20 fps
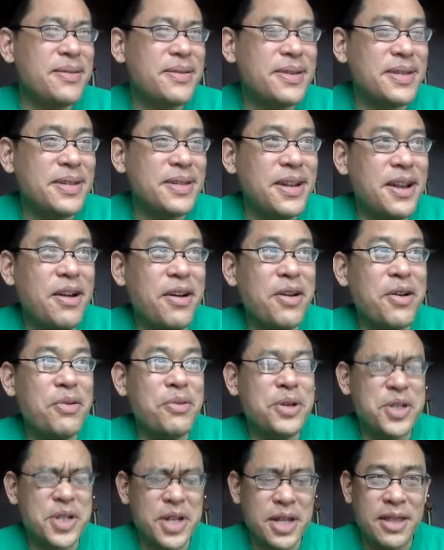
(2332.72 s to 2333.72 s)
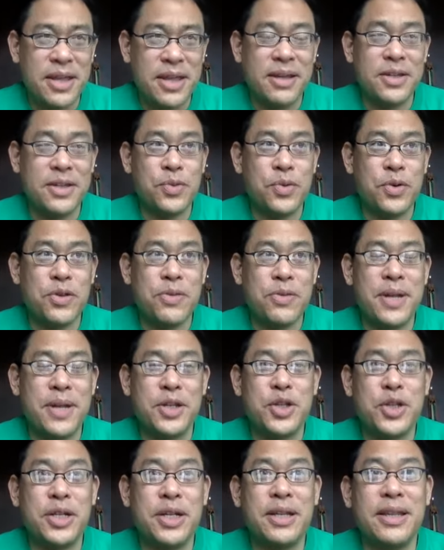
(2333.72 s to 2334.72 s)
scenario which I think is worth
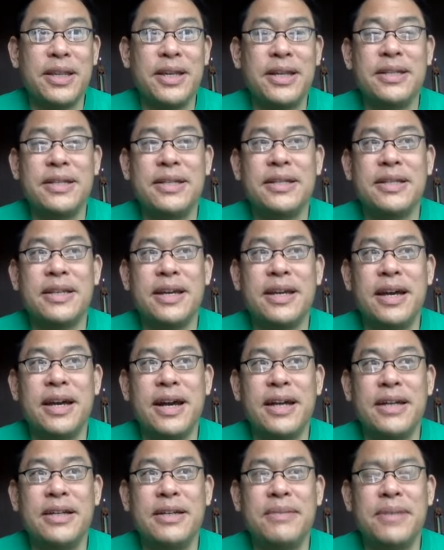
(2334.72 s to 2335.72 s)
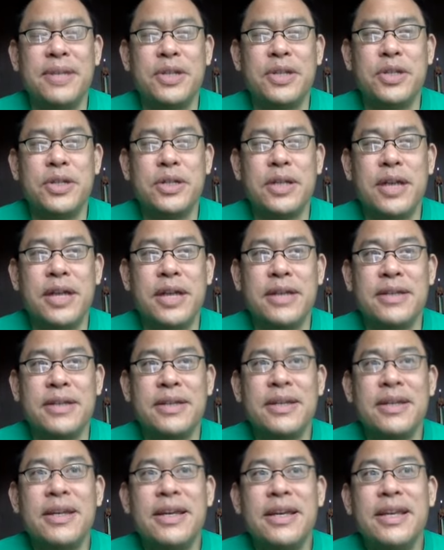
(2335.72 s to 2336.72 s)
mentioning that I didn't mention yet
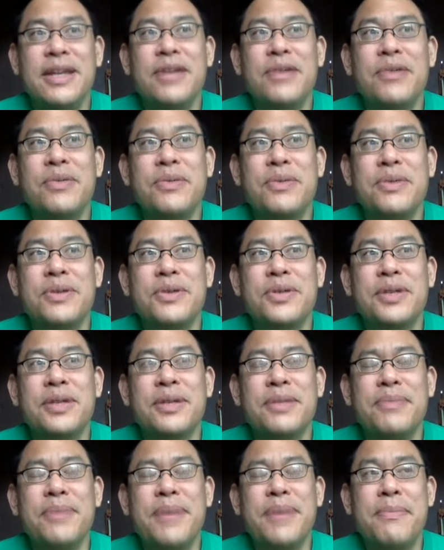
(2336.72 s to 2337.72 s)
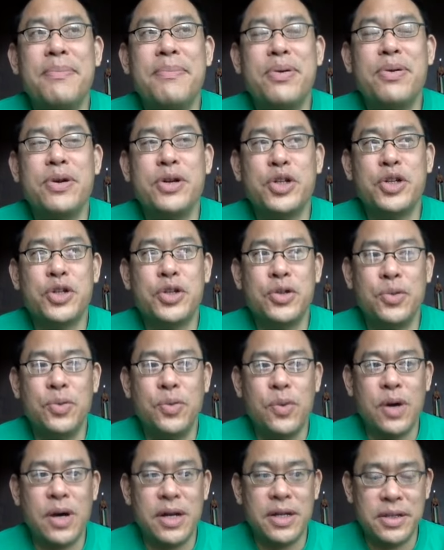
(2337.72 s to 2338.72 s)
is, there's a big push to
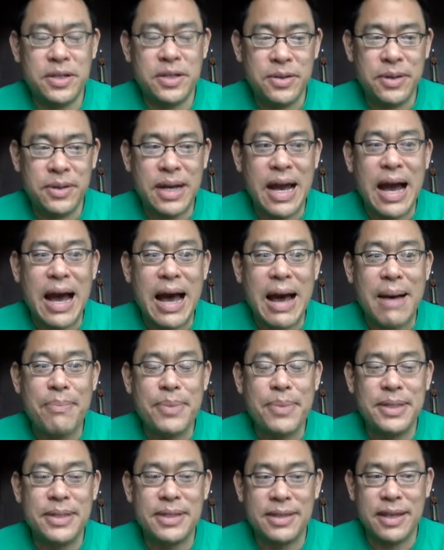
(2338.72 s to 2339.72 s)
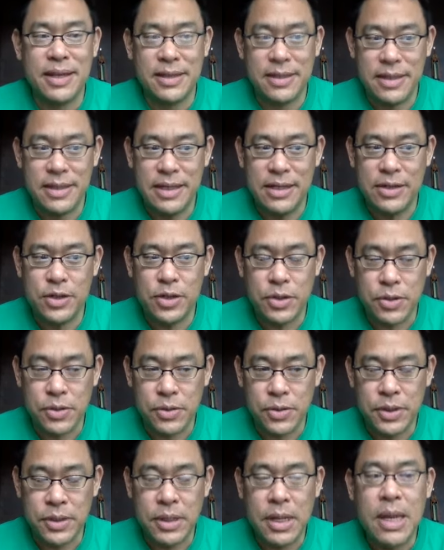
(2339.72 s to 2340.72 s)
want to compensate
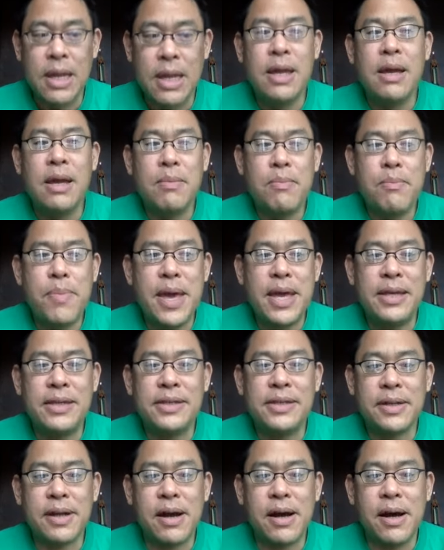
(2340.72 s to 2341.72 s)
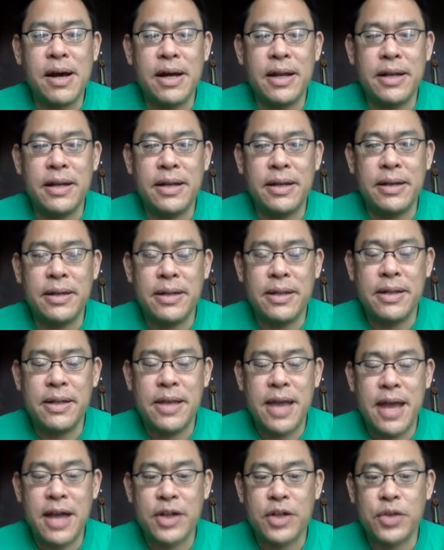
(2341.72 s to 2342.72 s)
teachers based on
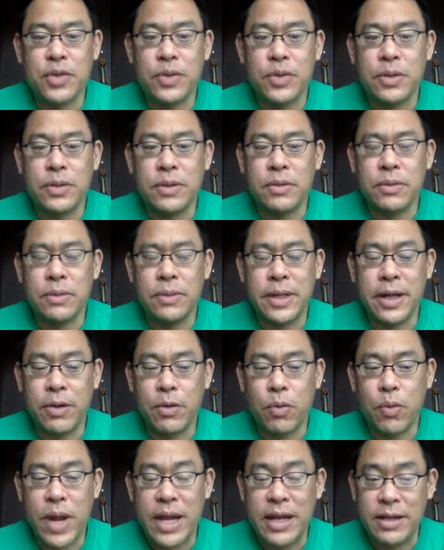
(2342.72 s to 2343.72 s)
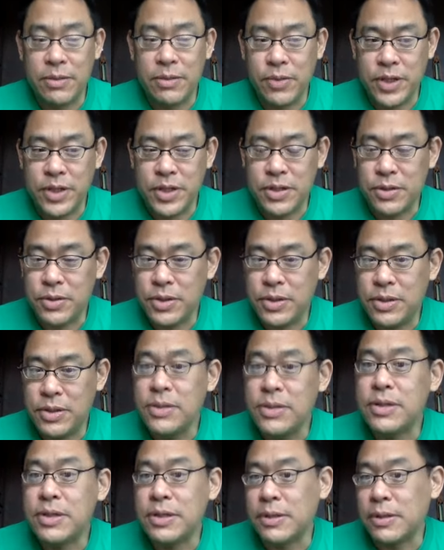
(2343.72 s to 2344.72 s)
the actual rate at which their students are